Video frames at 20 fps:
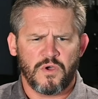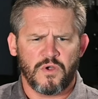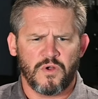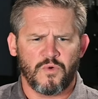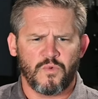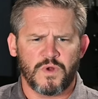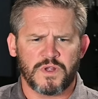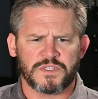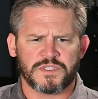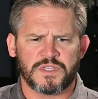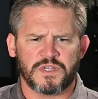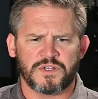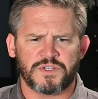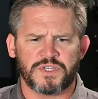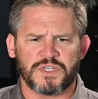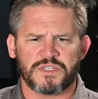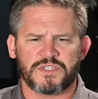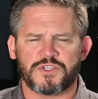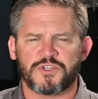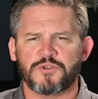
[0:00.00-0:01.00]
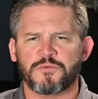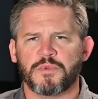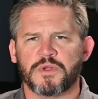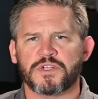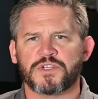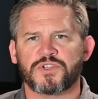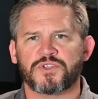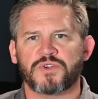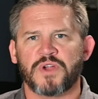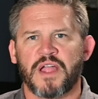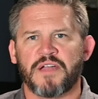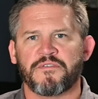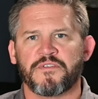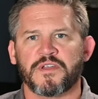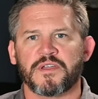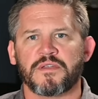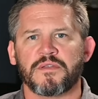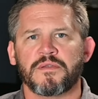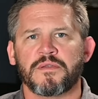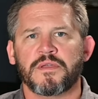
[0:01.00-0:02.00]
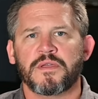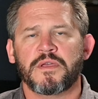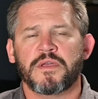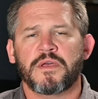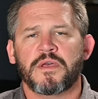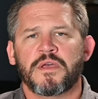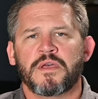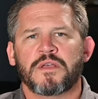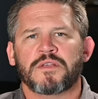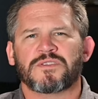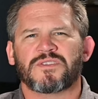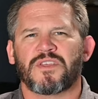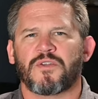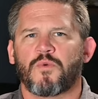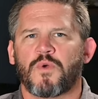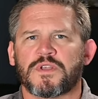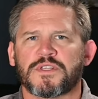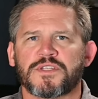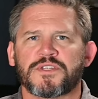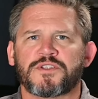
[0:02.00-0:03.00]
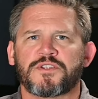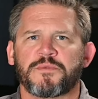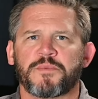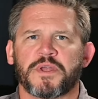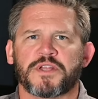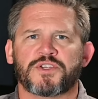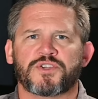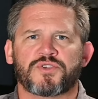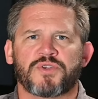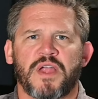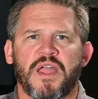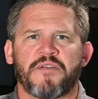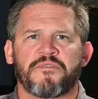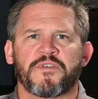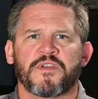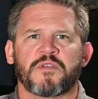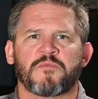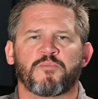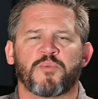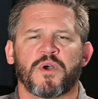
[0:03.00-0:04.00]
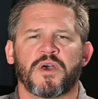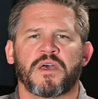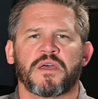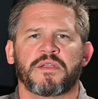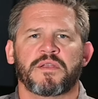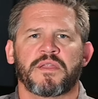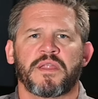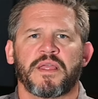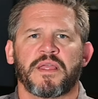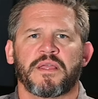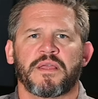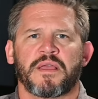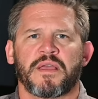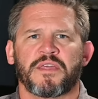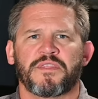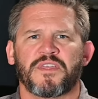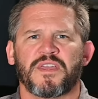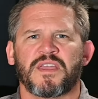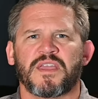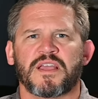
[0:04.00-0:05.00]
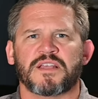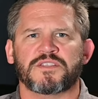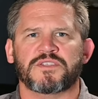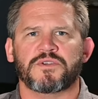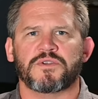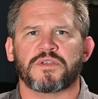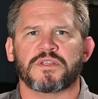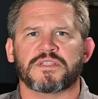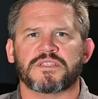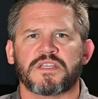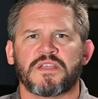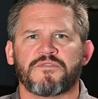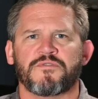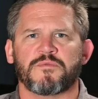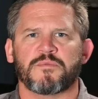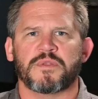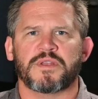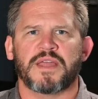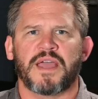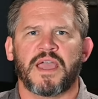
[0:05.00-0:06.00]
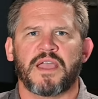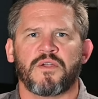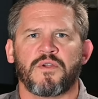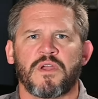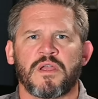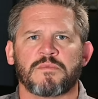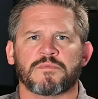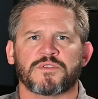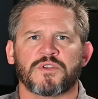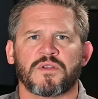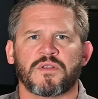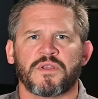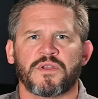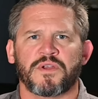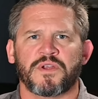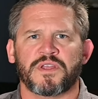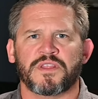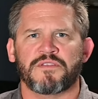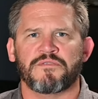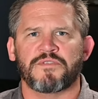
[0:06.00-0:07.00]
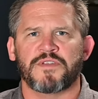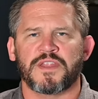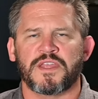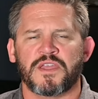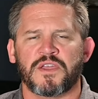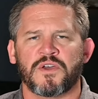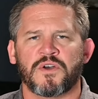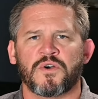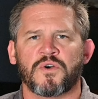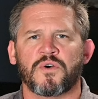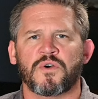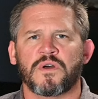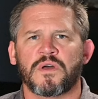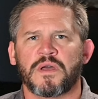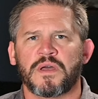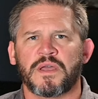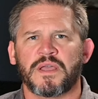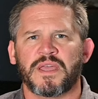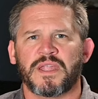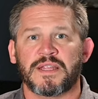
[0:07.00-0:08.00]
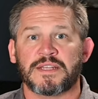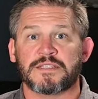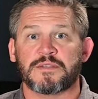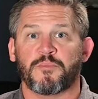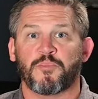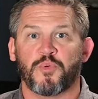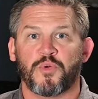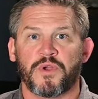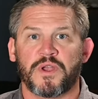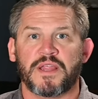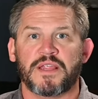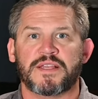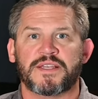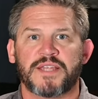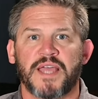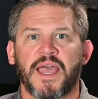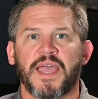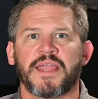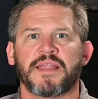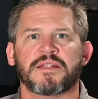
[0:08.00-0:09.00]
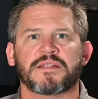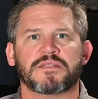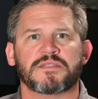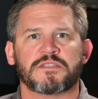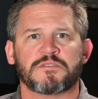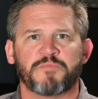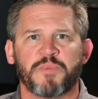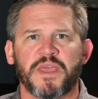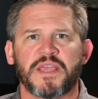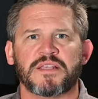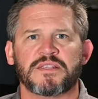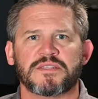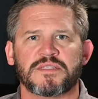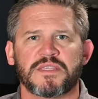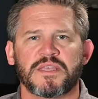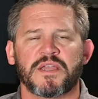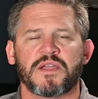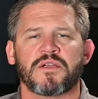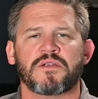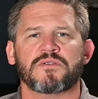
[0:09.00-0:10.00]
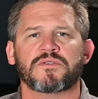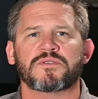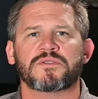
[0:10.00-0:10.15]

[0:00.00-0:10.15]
Or was there just too much traffic?" So there wasn't too much traffic, but I think as you can see from the diagrams earlier in the video, it is a pretty tight space there.